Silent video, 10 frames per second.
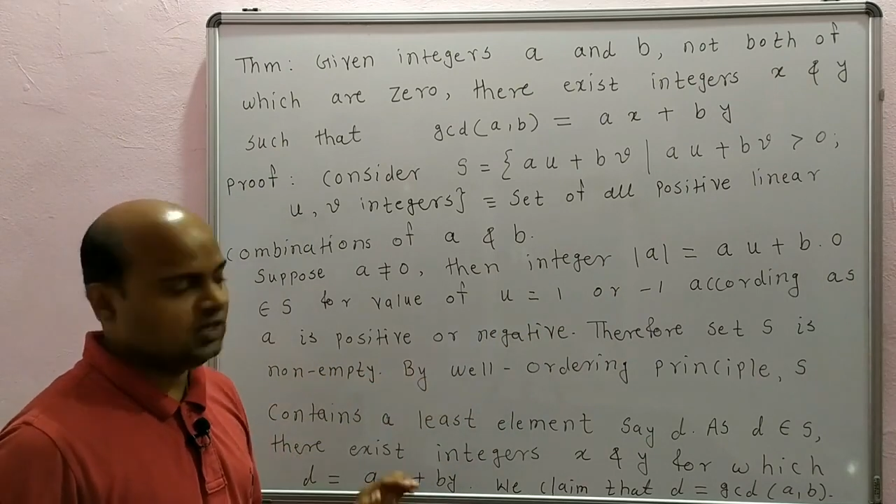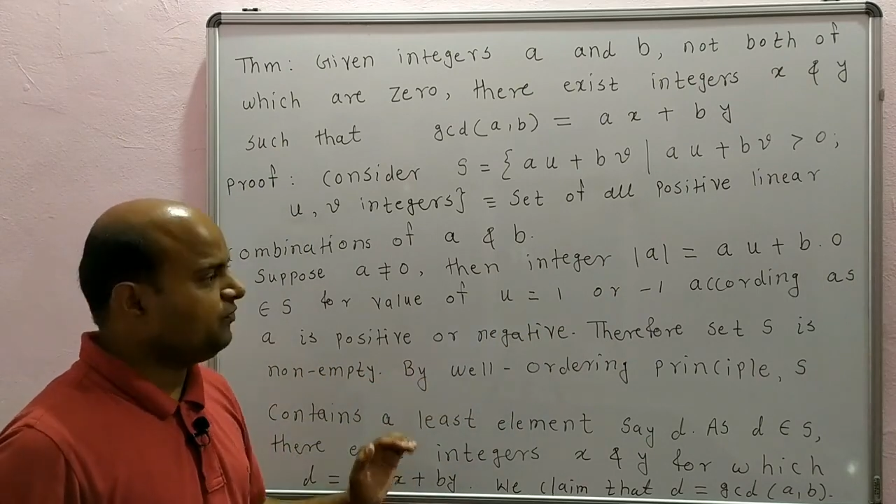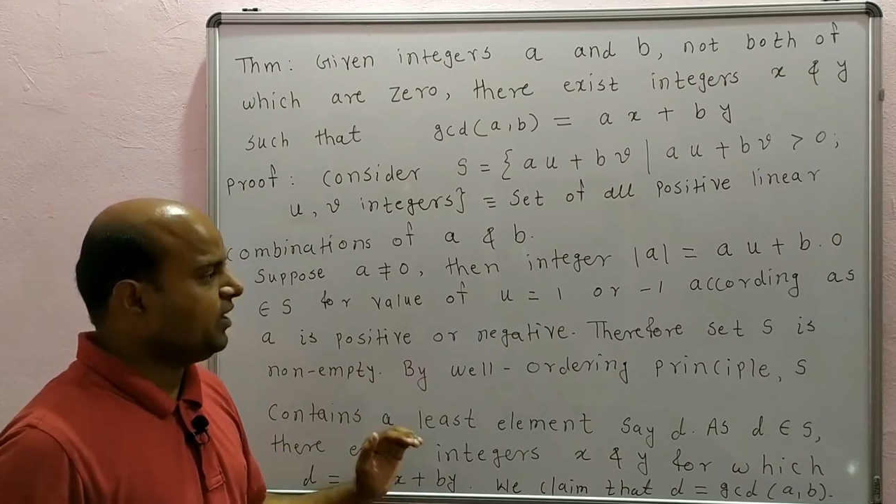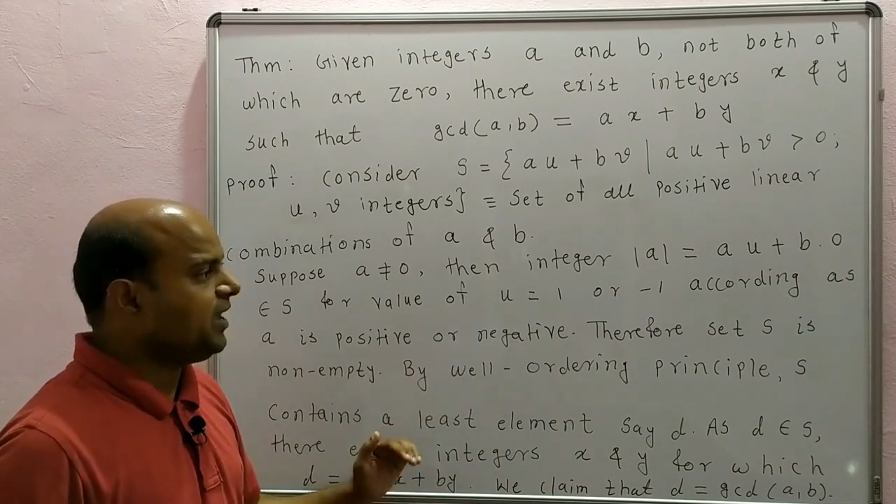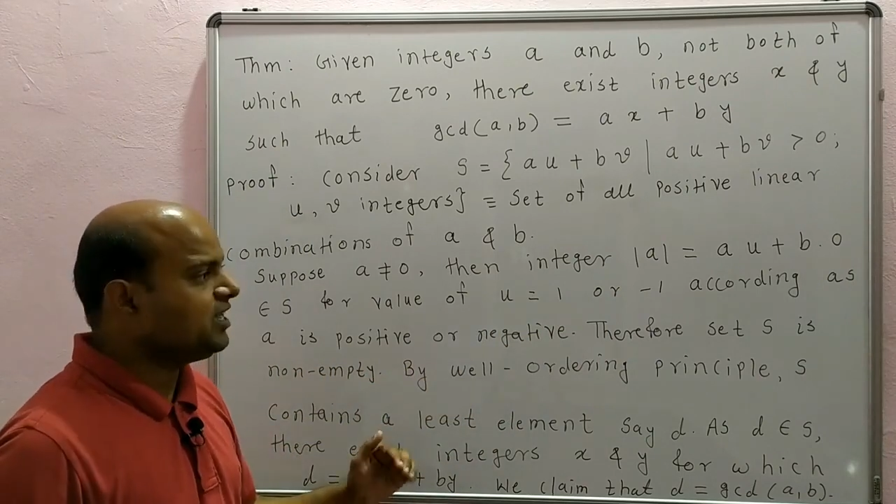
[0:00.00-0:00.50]

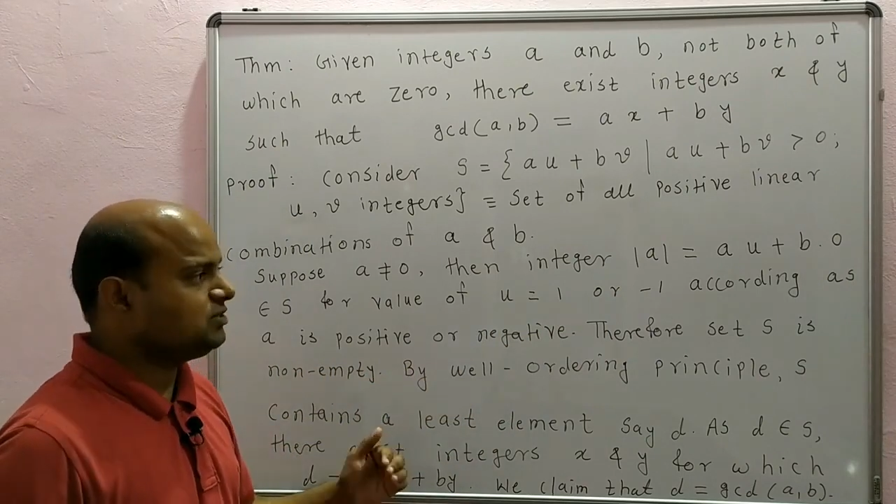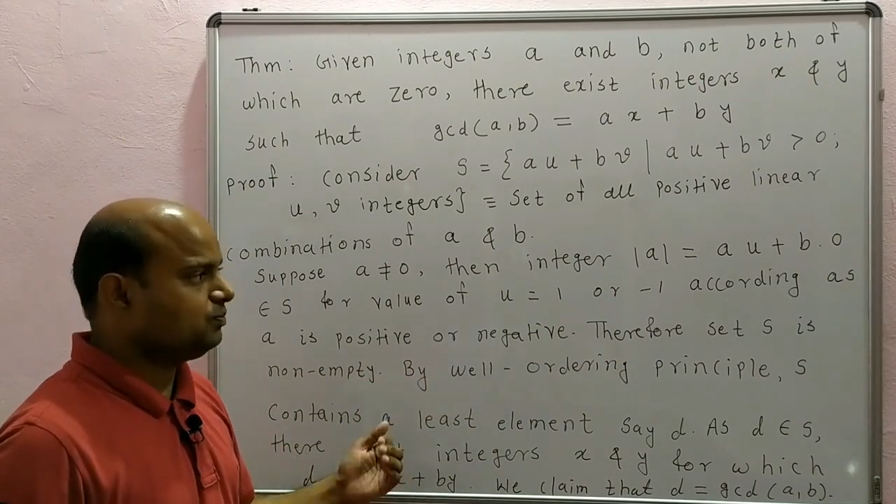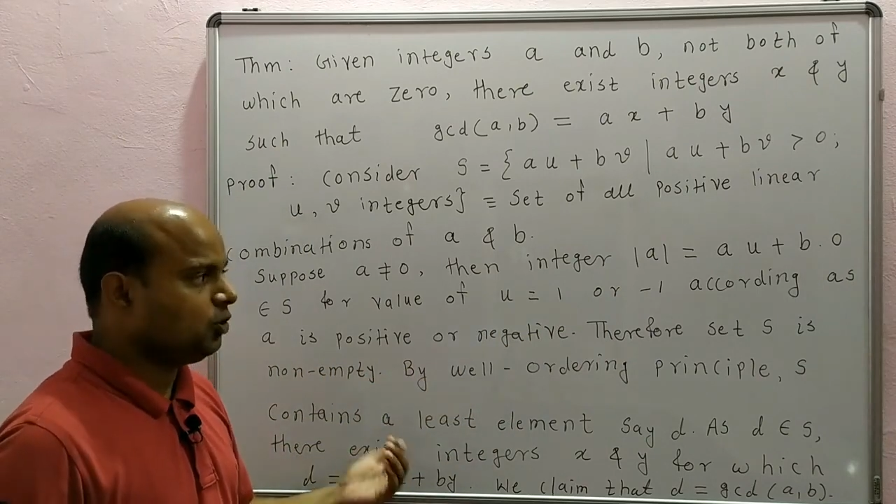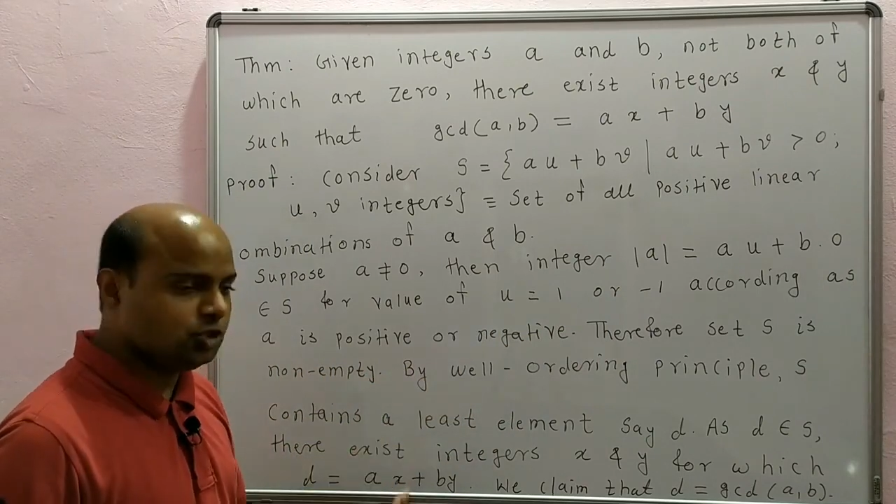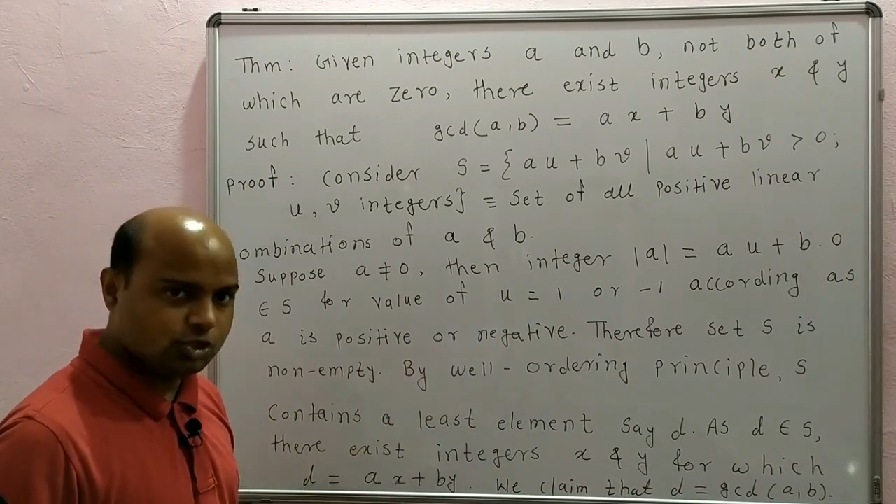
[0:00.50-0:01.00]
If a is
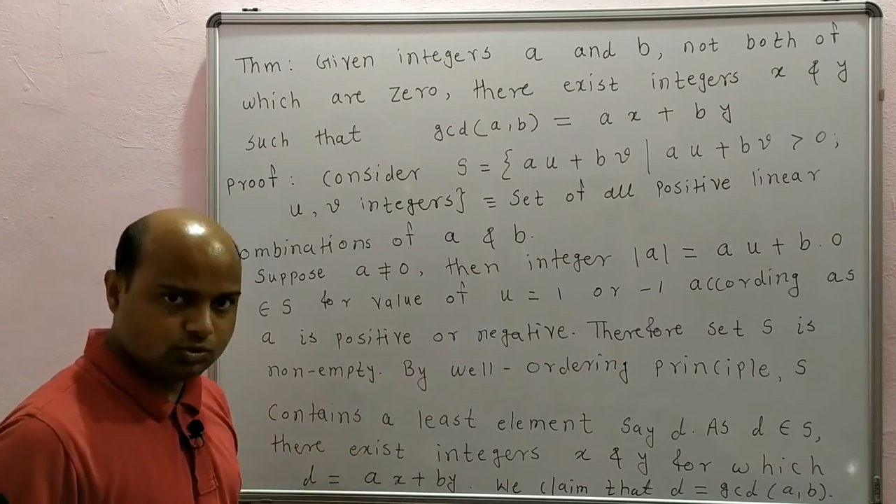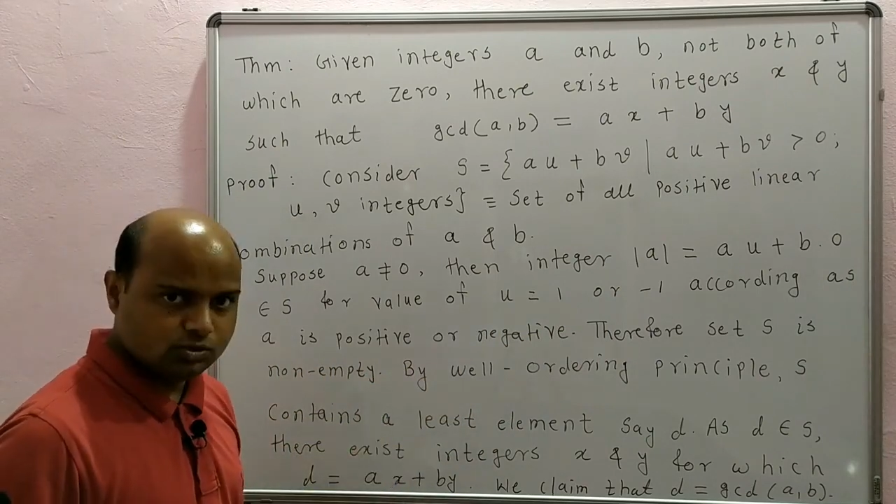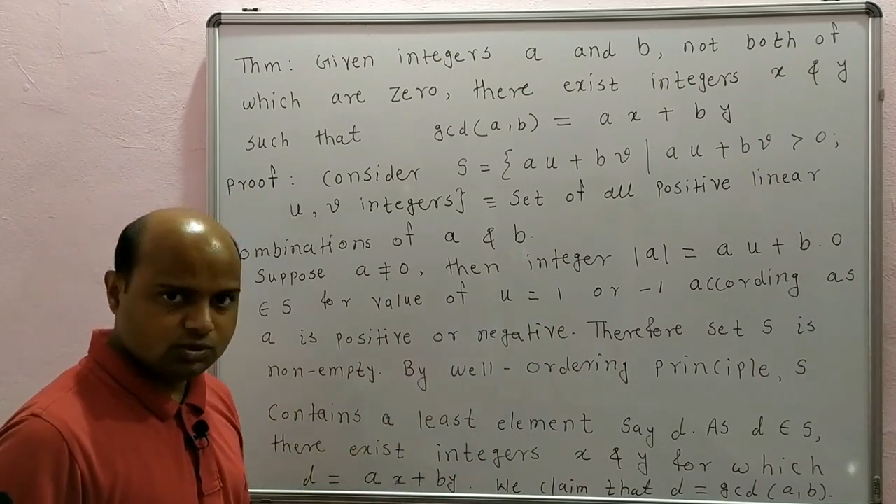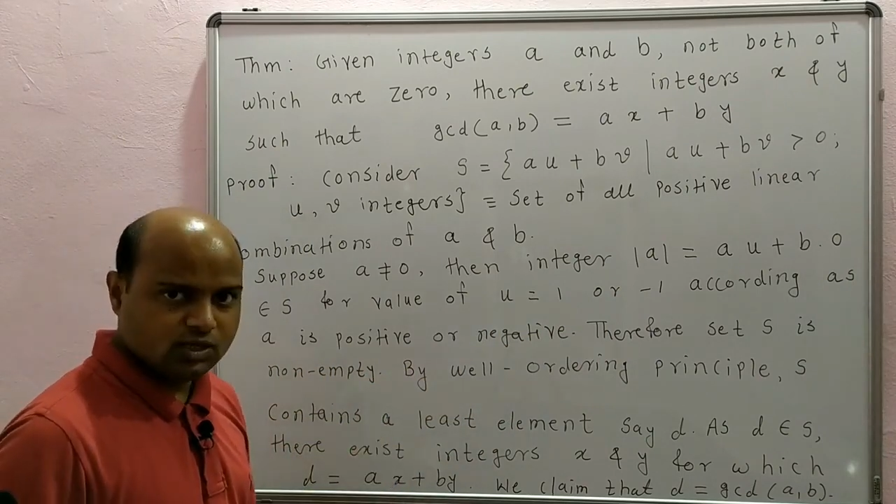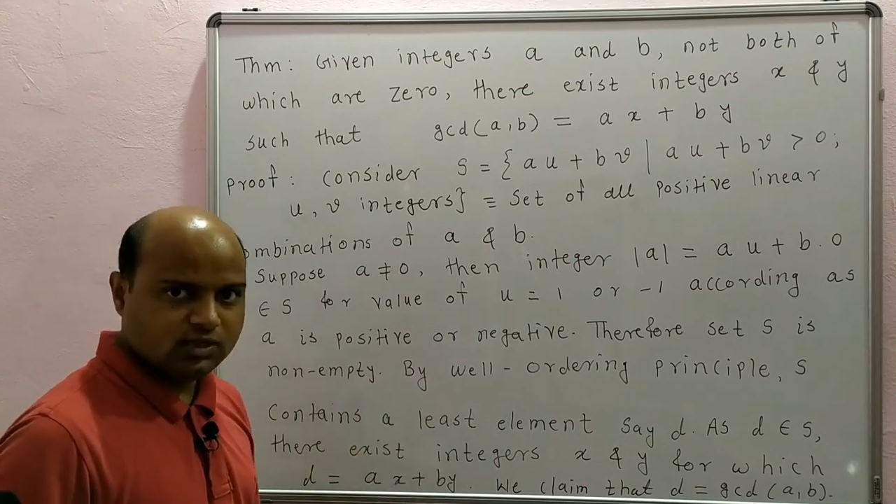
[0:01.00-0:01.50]

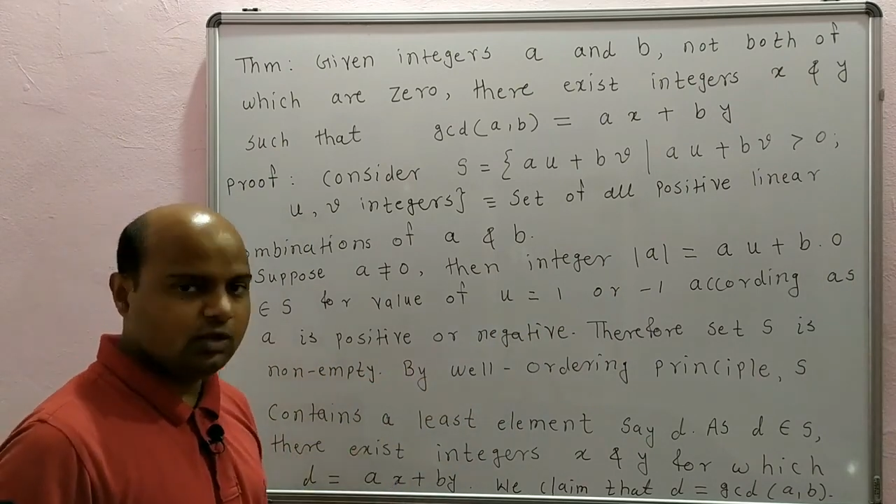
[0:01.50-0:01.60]
positive,